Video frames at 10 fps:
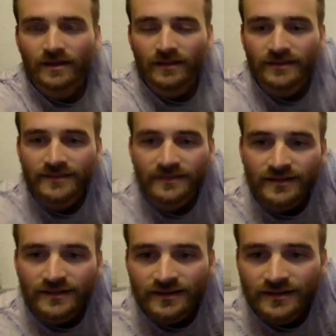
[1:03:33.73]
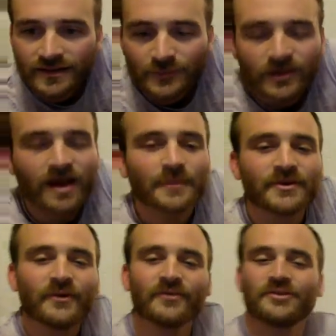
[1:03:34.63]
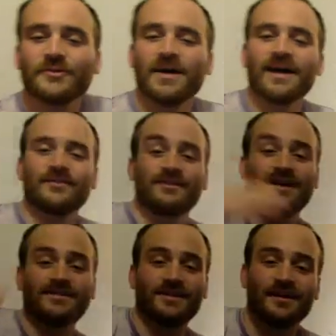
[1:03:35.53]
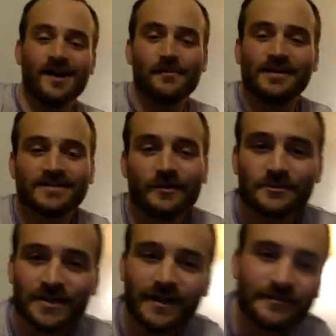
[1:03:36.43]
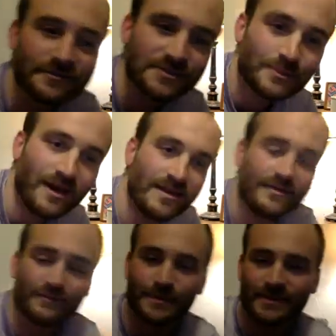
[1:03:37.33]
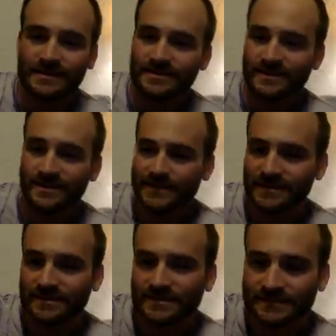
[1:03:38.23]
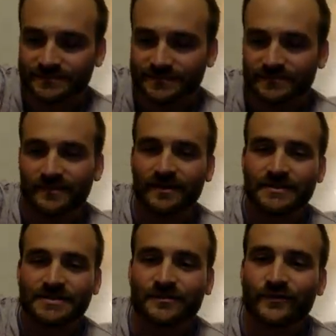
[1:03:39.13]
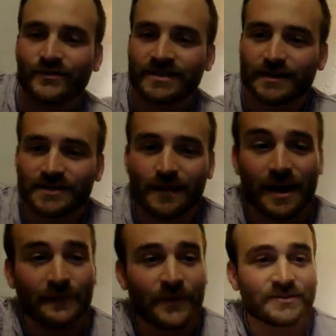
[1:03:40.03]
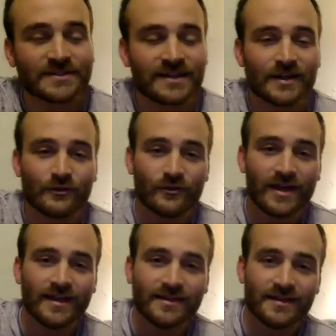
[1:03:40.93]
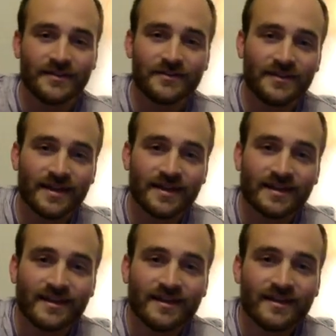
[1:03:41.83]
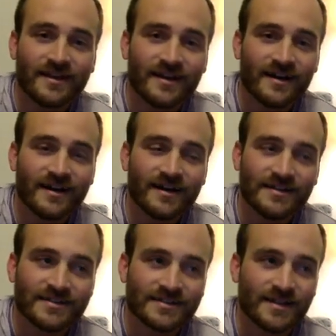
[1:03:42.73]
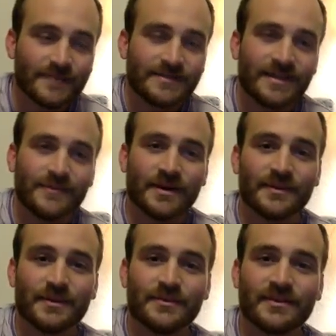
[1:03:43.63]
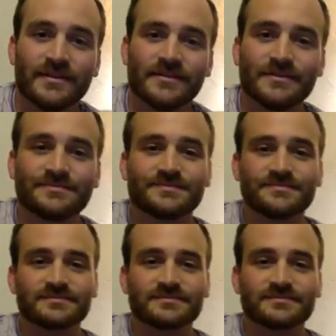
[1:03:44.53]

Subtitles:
Let's see here. I'm going through back. There are lots of comments. I'm trying to respond to everybody's comments, which is a full-time job. I posted on a Reddit the other day, just an update about my brother,